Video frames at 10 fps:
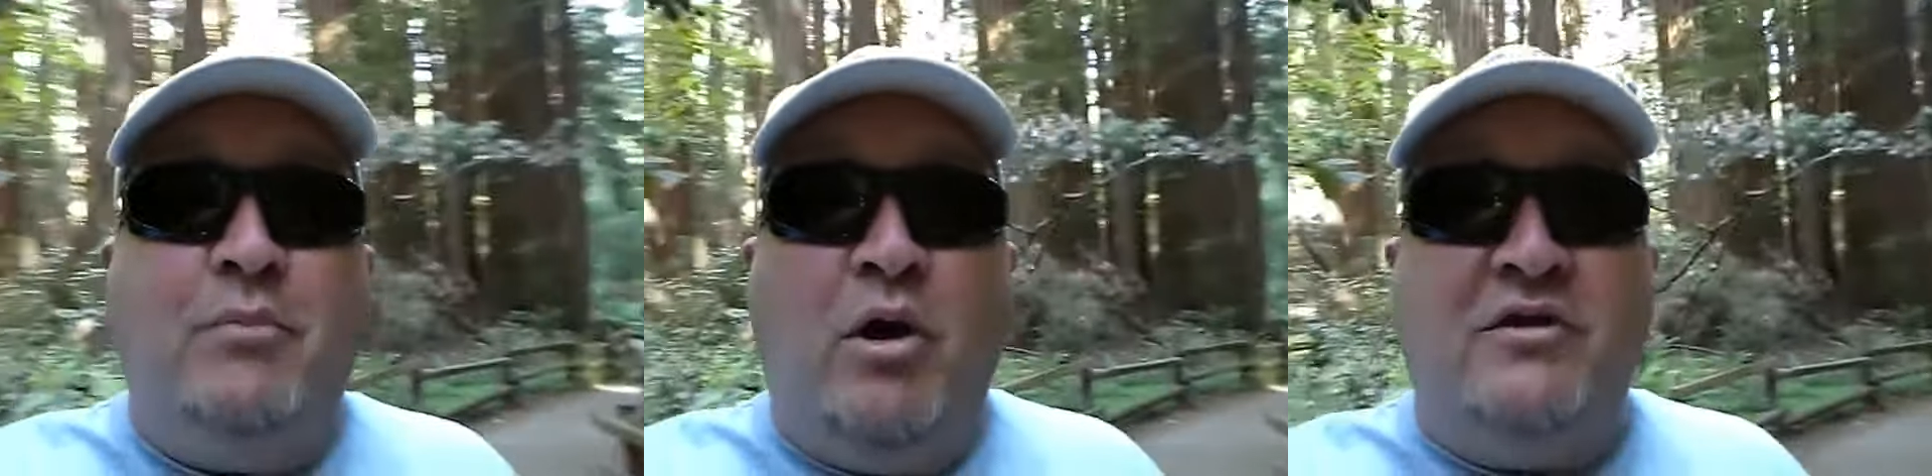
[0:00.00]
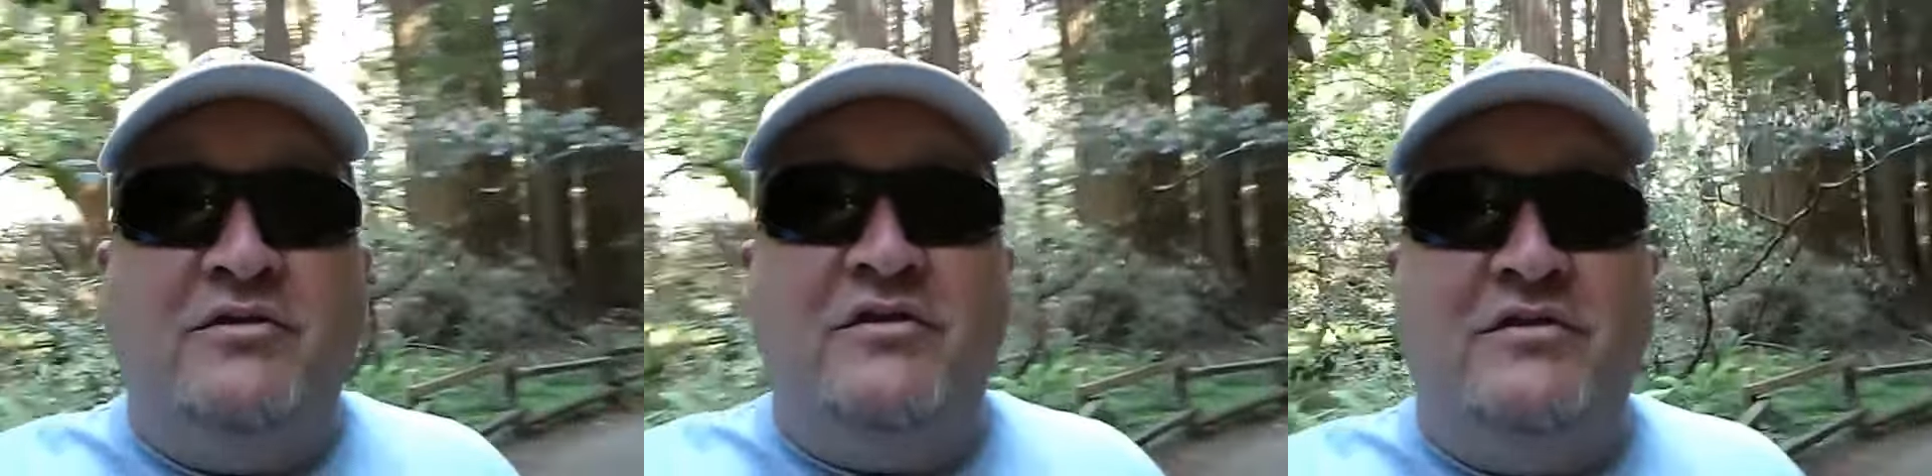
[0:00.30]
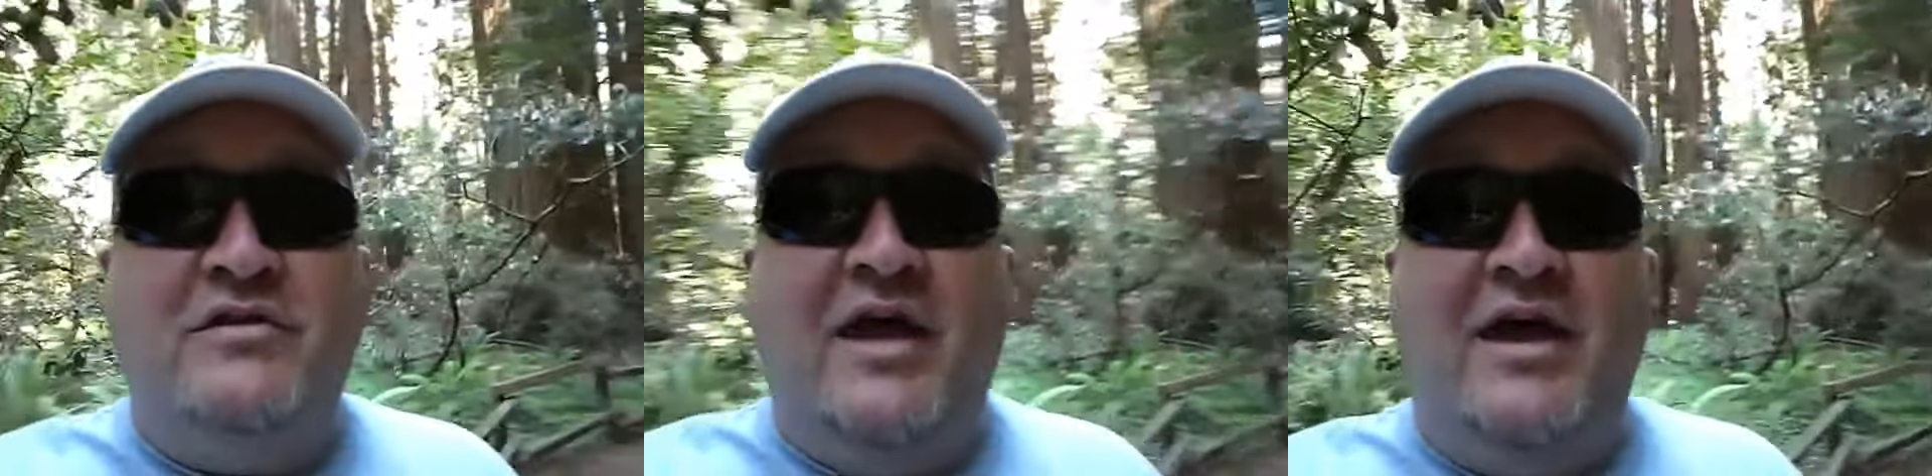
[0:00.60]

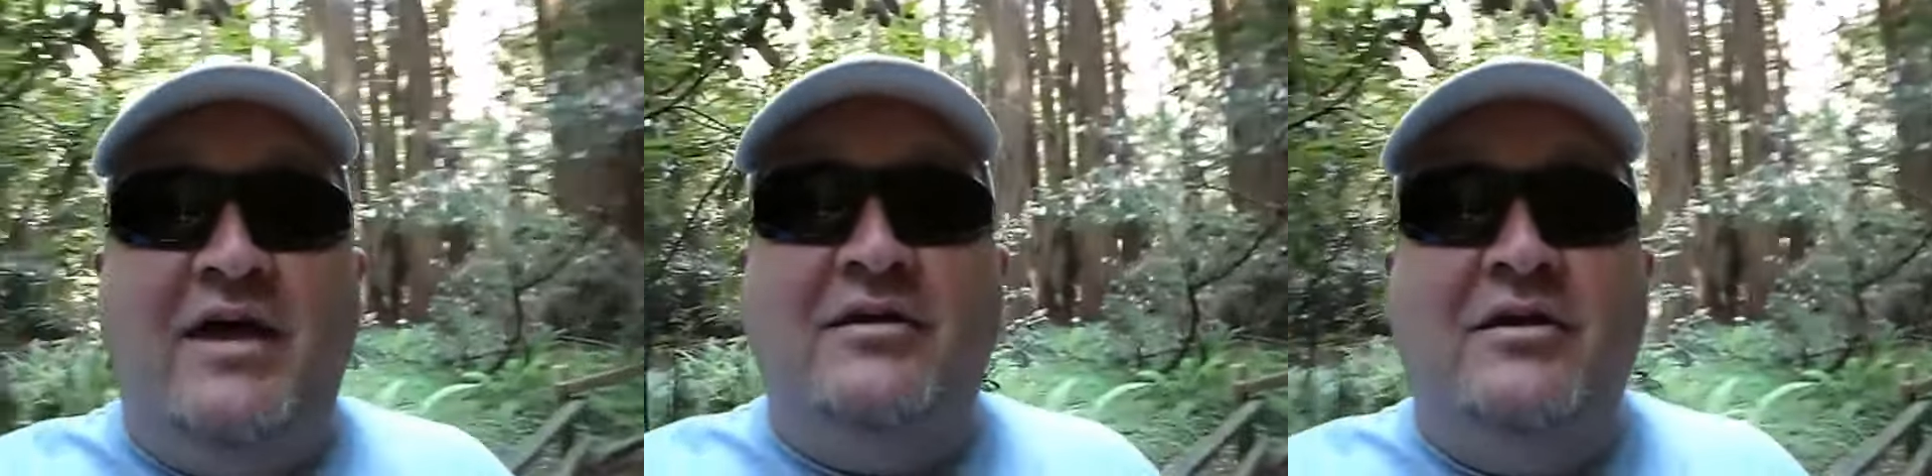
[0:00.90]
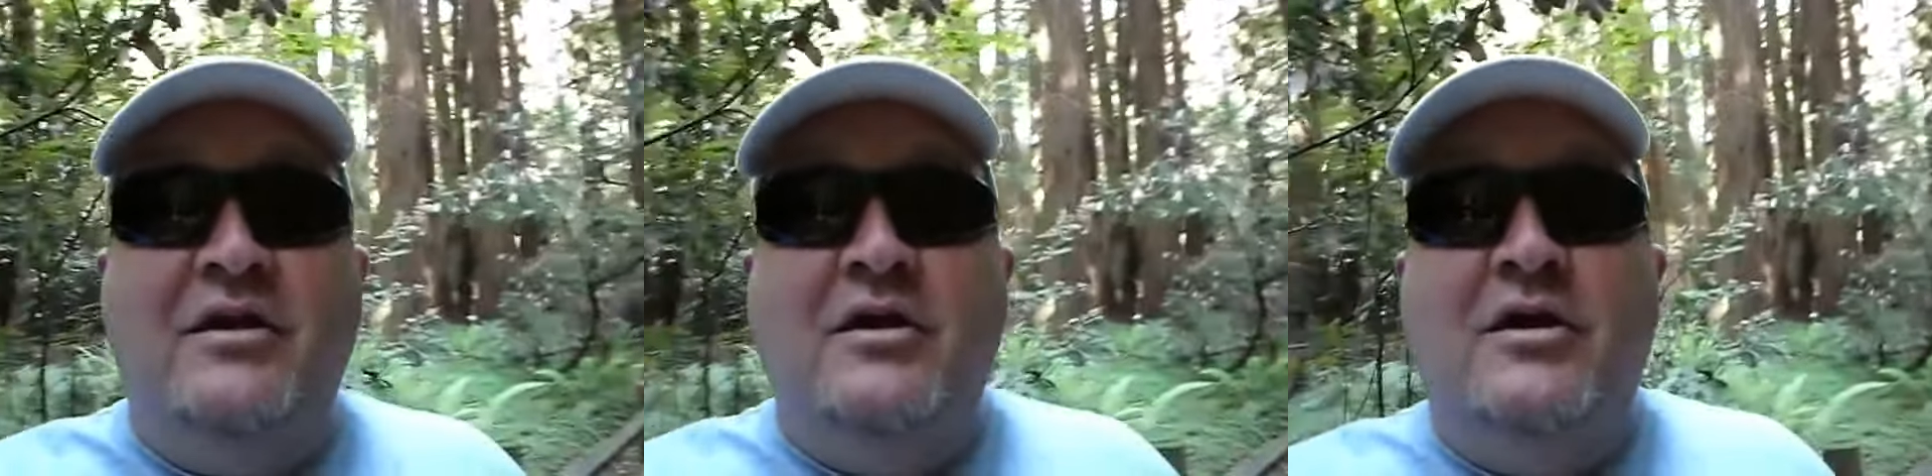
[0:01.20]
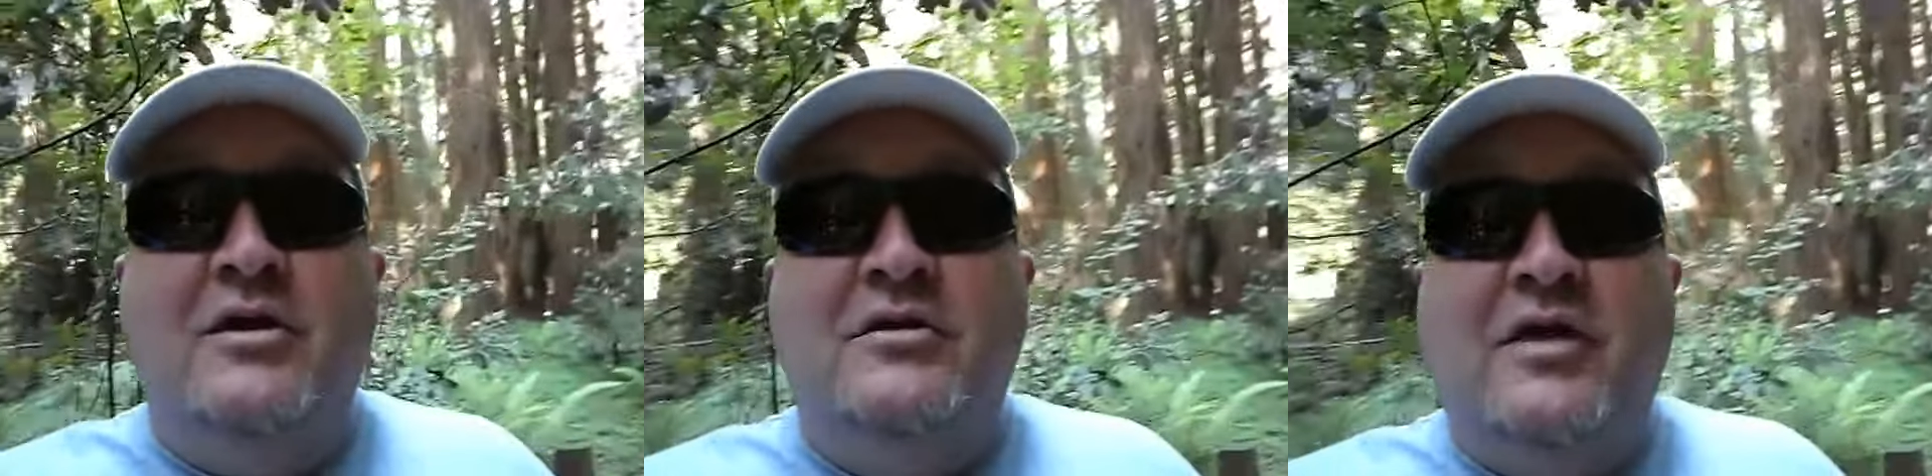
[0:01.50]

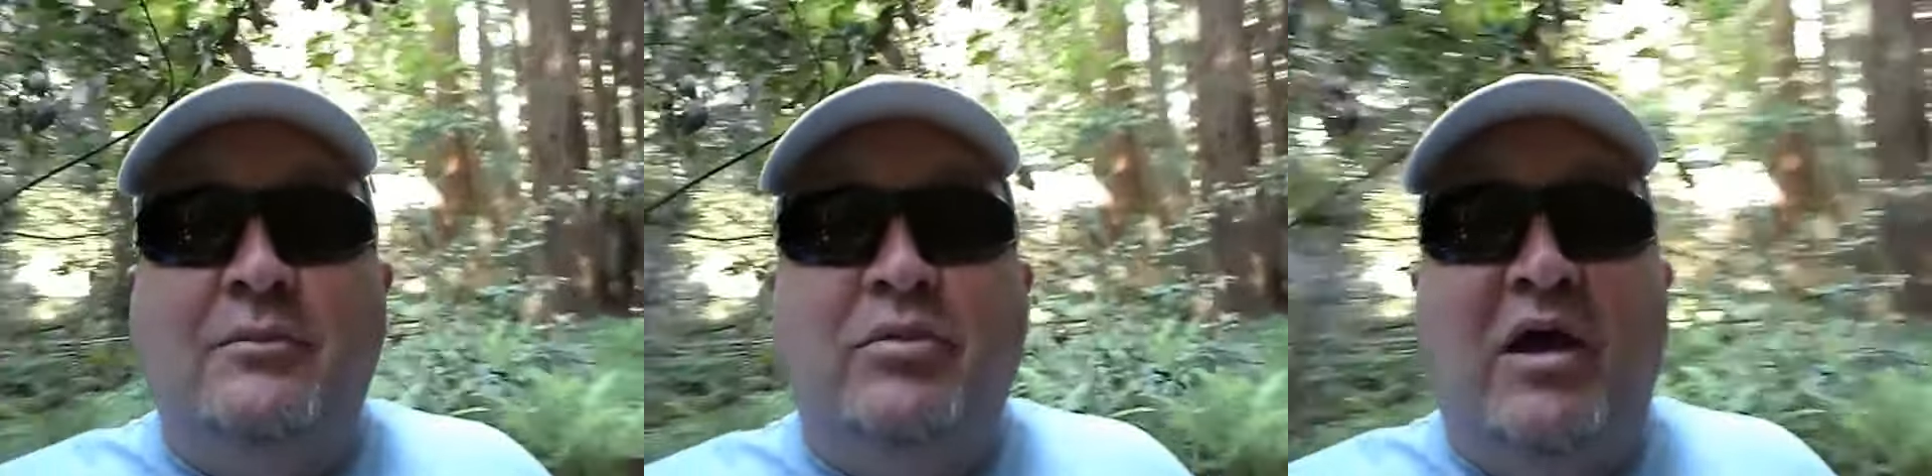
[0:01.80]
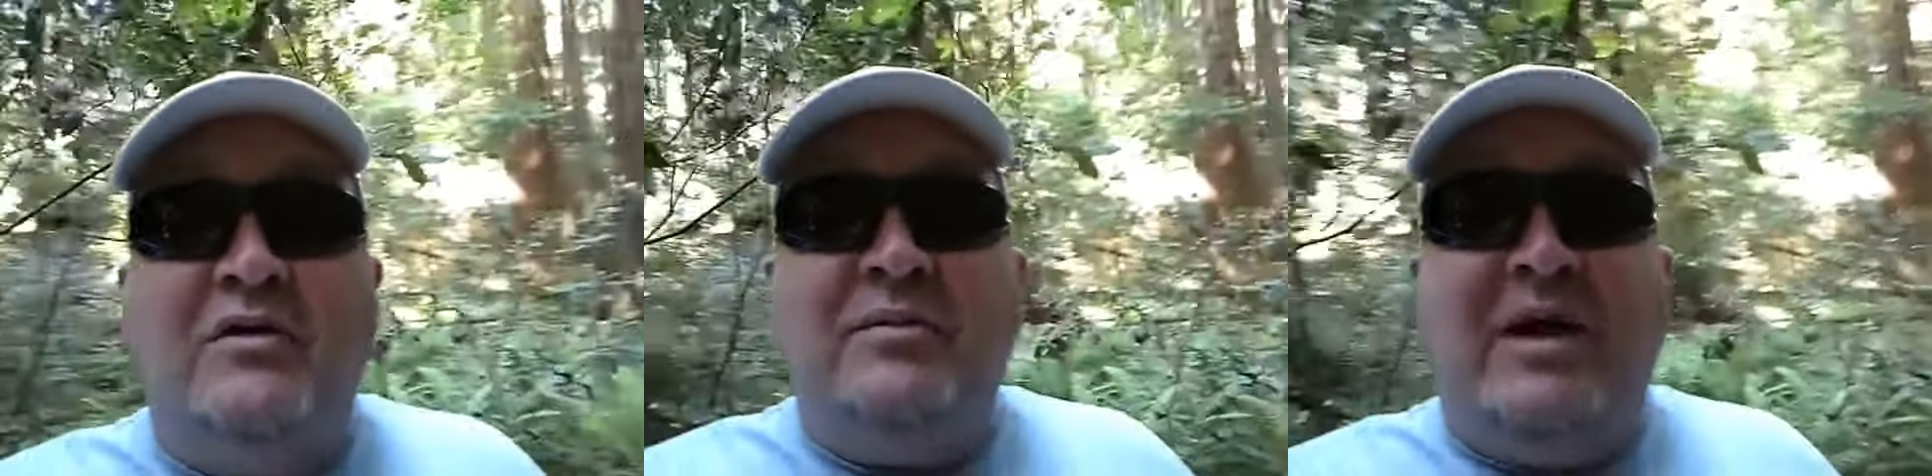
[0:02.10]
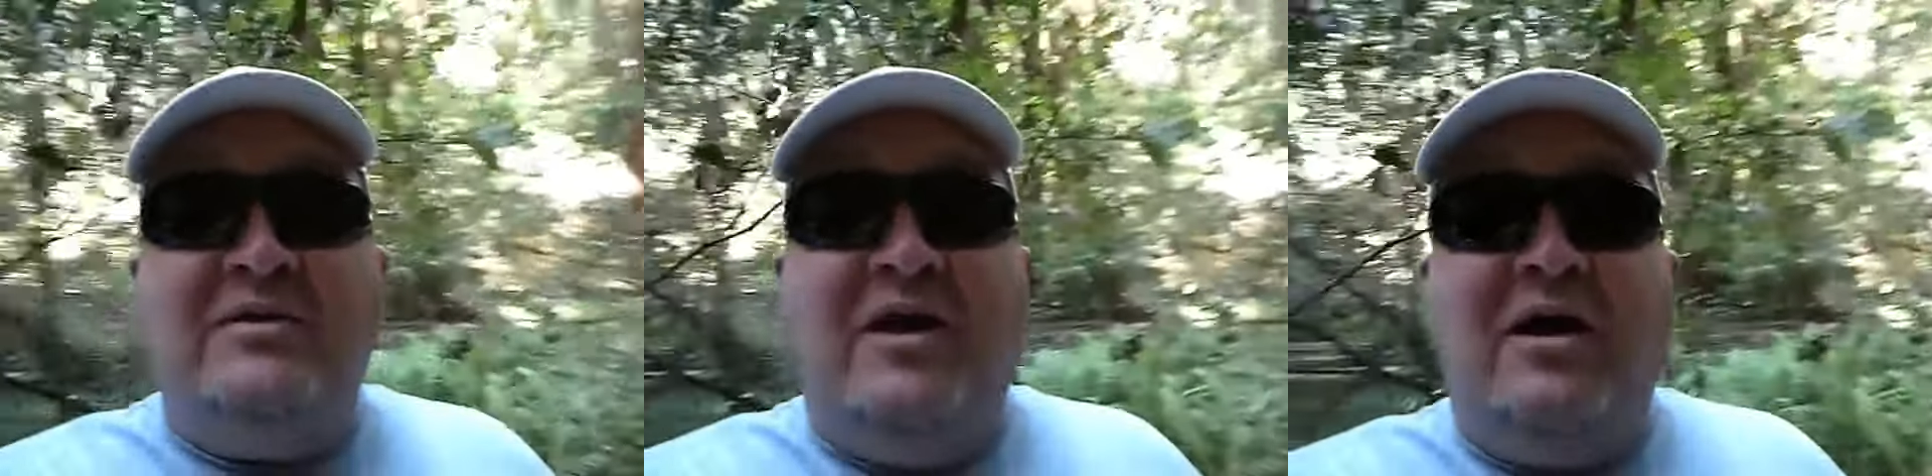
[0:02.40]

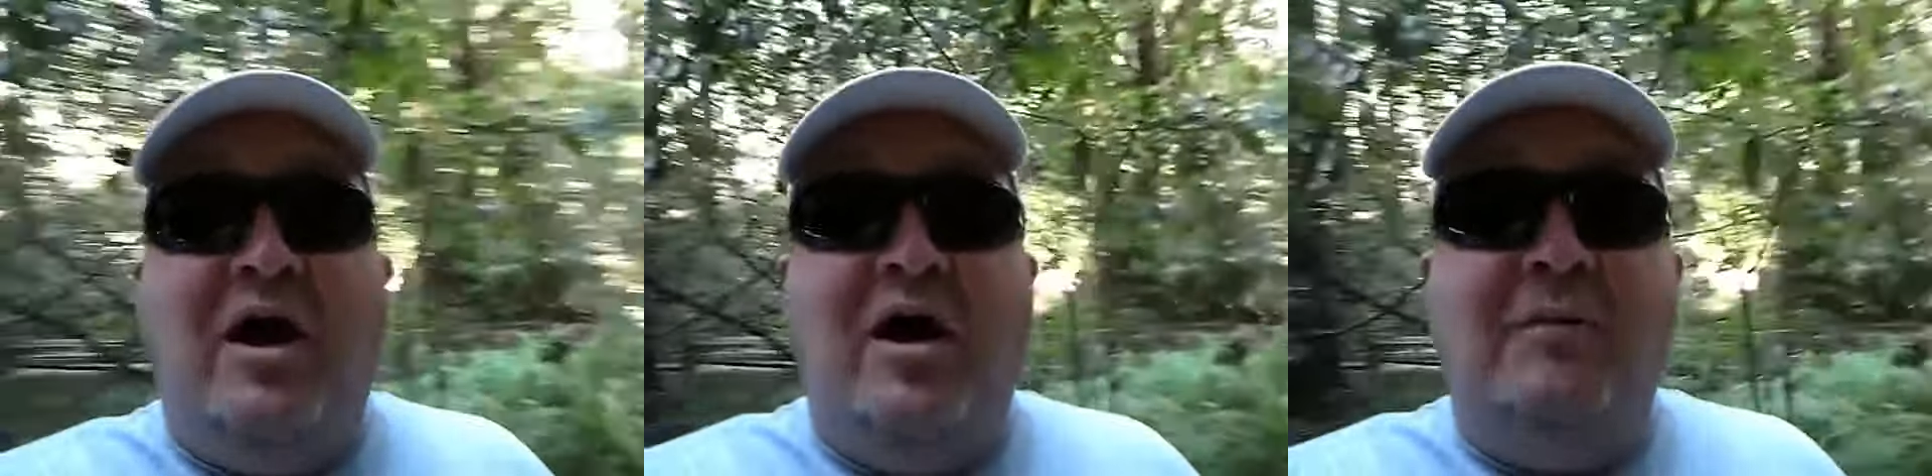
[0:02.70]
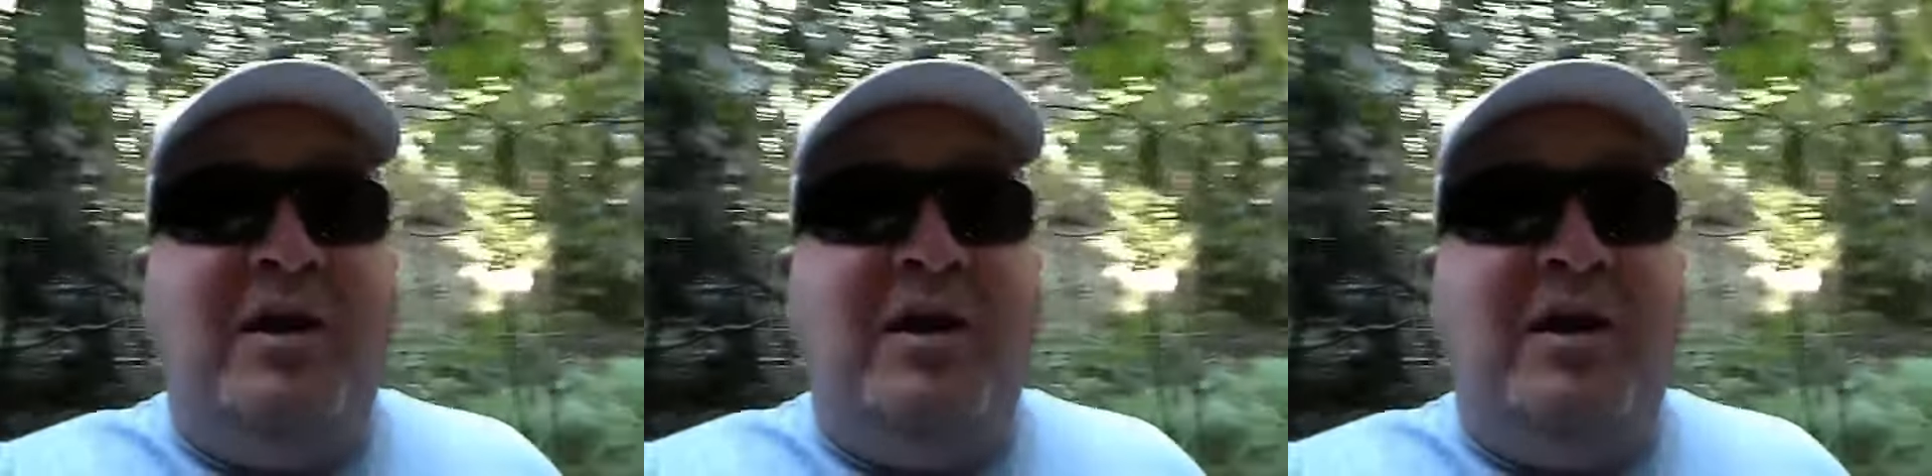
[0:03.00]
ParkinsonsDan.blogspot.com,